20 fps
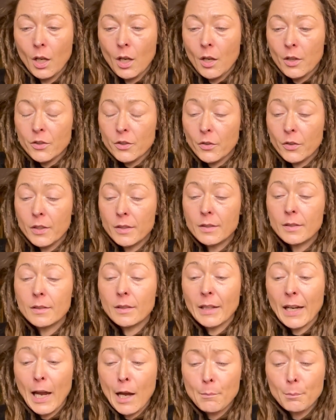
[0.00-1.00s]
So this is
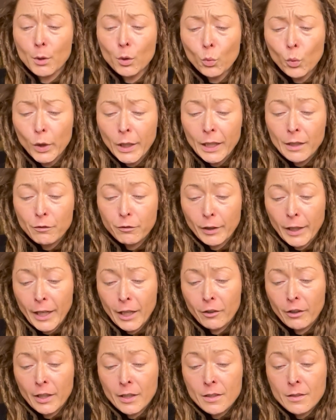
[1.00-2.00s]
an amber woody
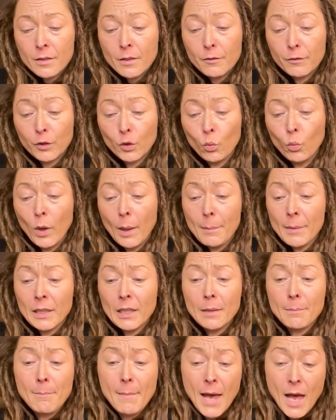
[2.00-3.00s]
fragrance for women
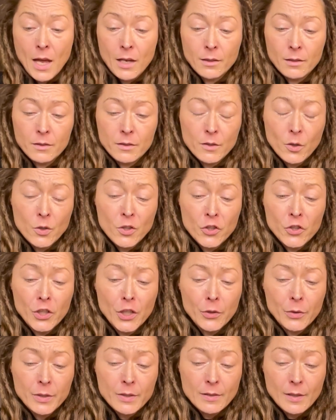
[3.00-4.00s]
and men. So it's
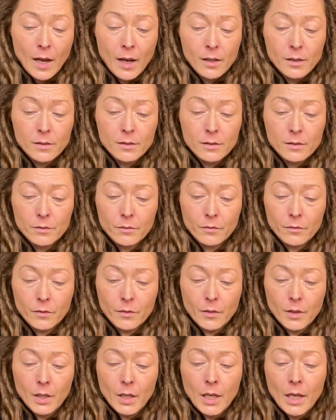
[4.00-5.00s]
unisex.
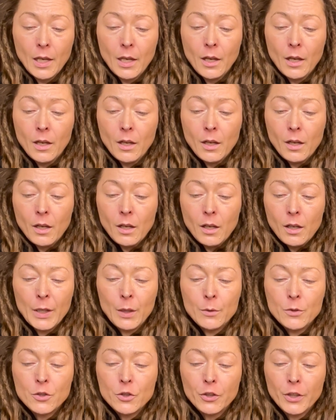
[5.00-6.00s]
It
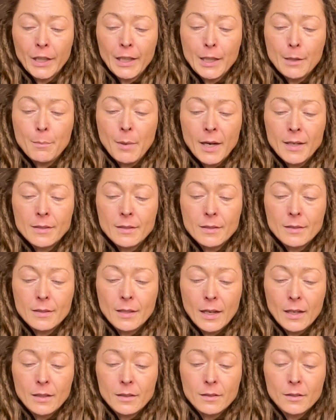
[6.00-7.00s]
was created by
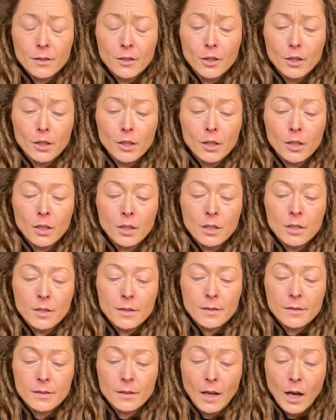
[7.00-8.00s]
Sezer
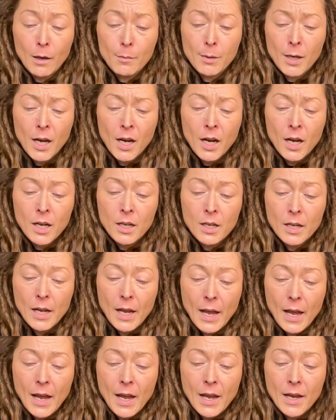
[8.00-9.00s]
Sabah
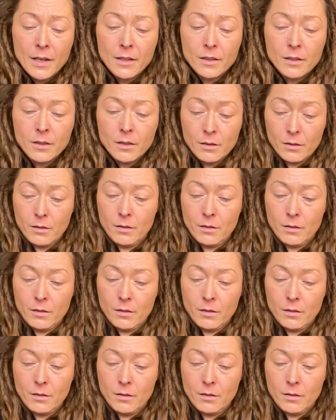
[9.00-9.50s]
and